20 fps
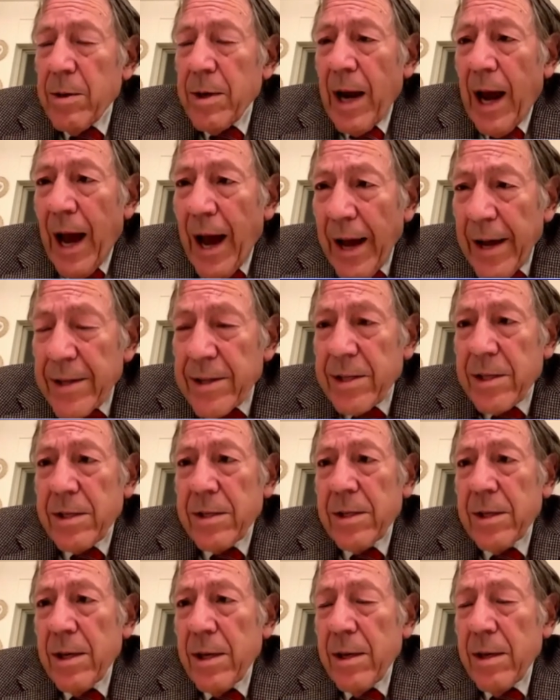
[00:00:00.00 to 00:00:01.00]
to
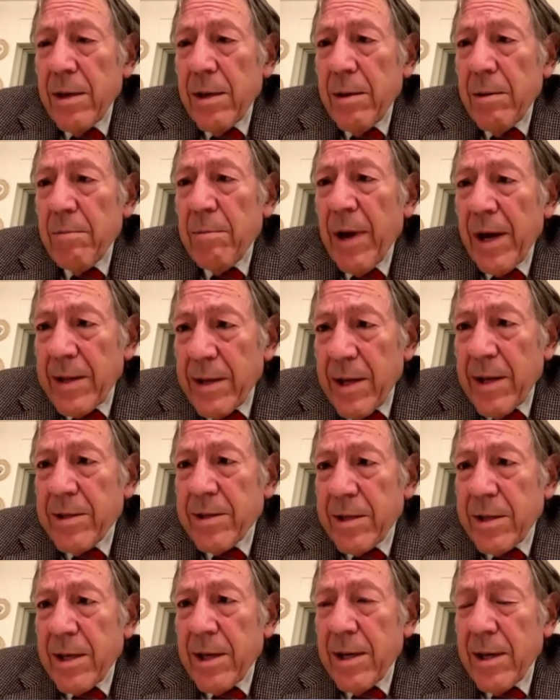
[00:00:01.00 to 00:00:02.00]
enhance
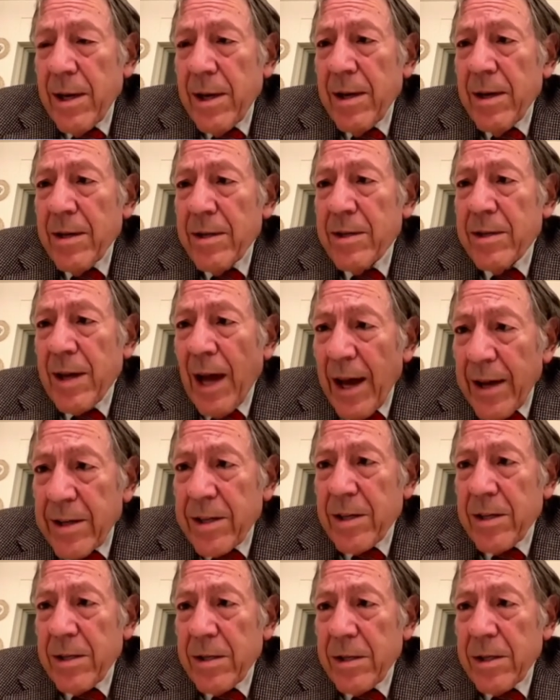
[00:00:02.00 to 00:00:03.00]
Magnitsky
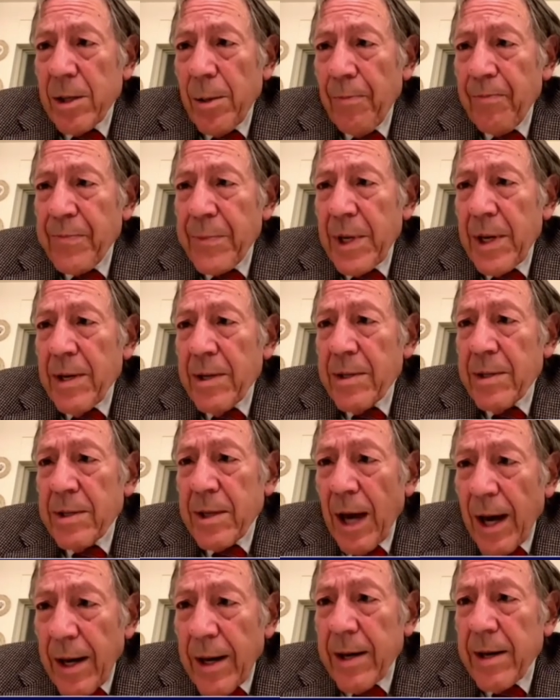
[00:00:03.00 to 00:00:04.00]
sanctions,
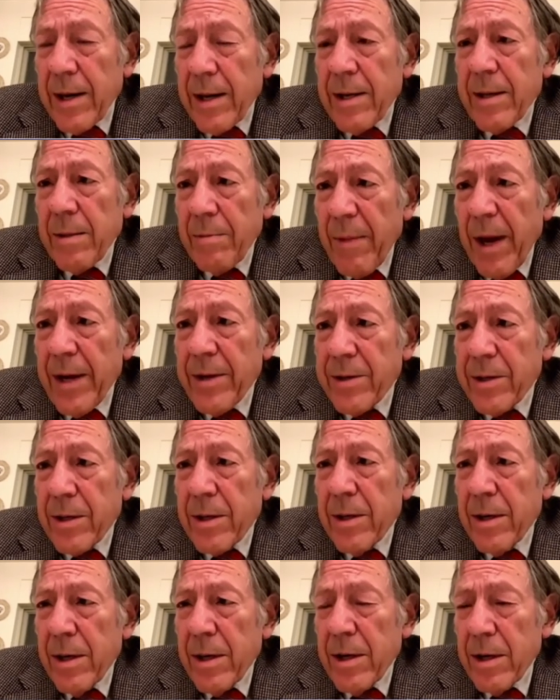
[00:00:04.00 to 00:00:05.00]
targeting the
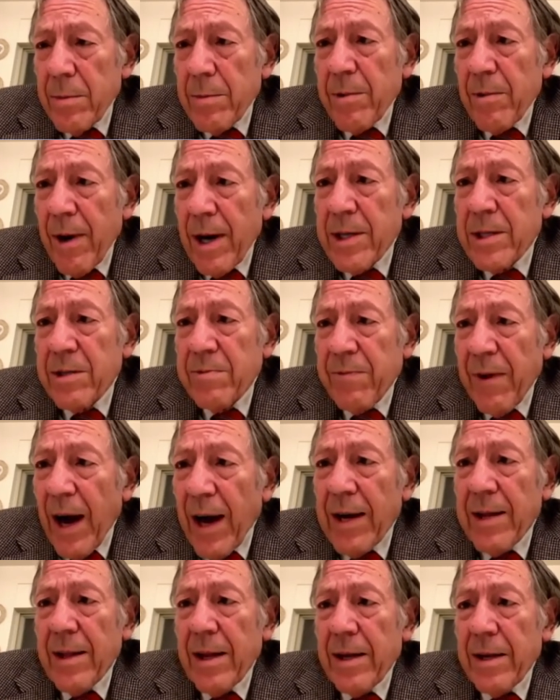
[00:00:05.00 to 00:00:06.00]
major human rights
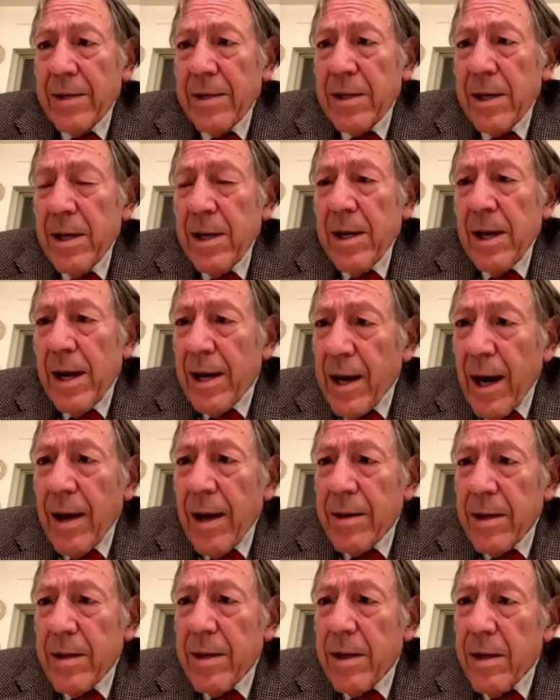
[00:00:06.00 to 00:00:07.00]
violators. And
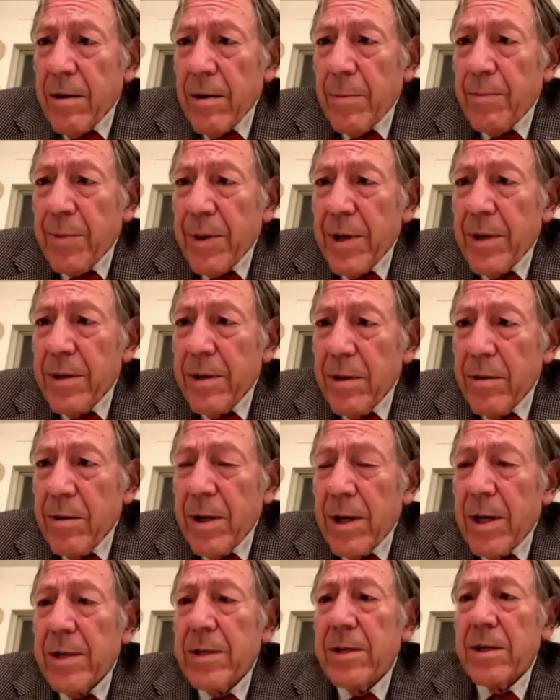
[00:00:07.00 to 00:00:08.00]
now that the European
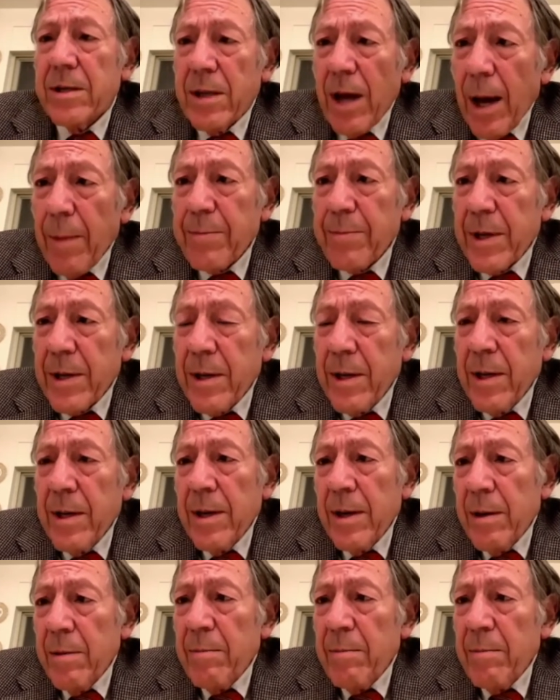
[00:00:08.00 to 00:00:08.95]
Union has adopted